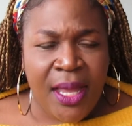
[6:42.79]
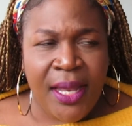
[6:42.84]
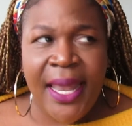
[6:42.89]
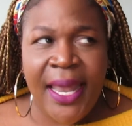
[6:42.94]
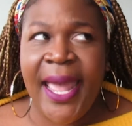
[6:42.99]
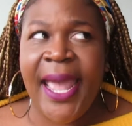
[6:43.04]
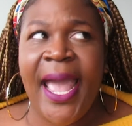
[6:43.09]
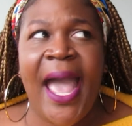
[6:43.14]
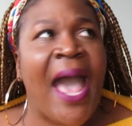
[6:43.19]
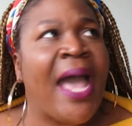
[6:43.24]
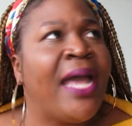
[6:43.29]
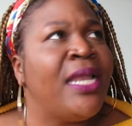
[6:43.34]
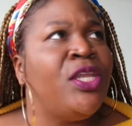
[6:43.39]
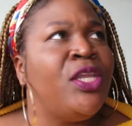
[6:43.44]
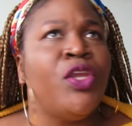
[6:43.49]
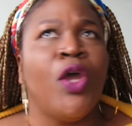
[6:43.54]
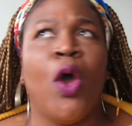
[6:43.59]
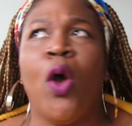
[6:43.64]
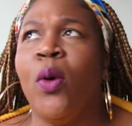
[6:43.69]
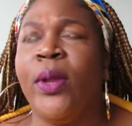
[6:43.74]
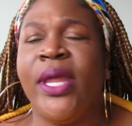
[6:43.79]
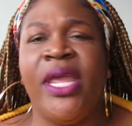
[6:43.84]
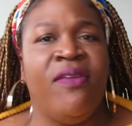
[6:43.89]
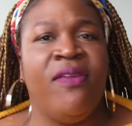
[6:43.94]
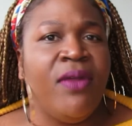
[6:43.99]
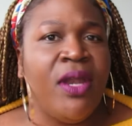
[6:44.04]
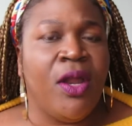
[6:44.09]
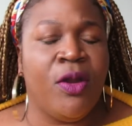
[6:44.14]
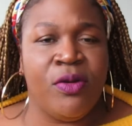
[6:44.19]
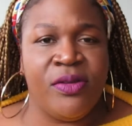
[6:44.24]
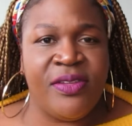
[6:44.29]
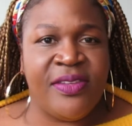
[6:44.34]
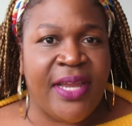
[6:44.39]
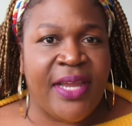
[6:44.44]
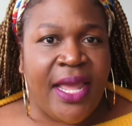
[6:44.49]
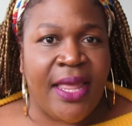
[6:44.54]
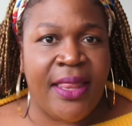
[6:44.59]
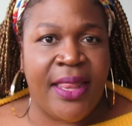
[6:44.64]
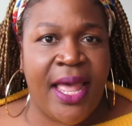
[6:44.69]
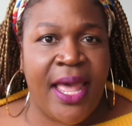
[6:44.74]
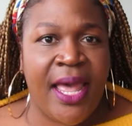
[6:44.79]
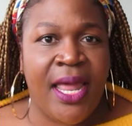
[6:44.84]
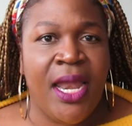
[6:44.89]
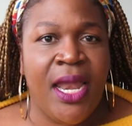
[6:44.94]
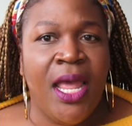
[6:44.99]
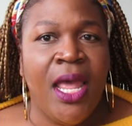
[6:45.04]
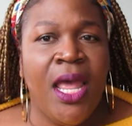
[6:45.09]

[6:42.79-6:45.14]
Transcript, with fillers: Like, I don't even understand that.